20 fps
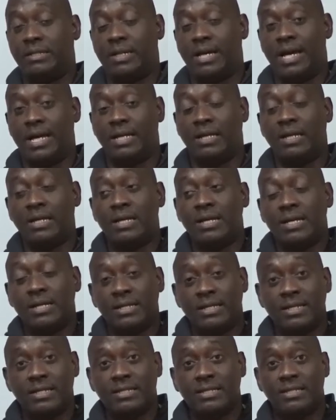And
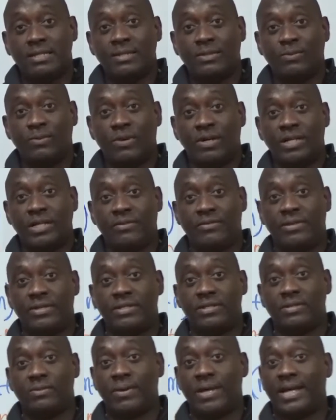this is one of the
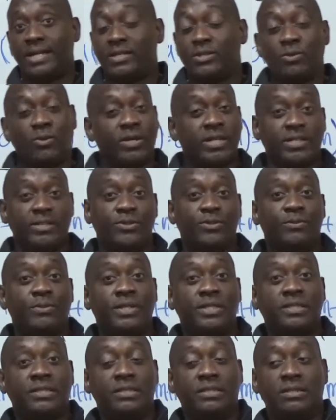reasons why I'm talking so
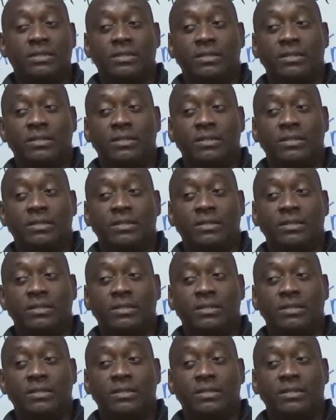much,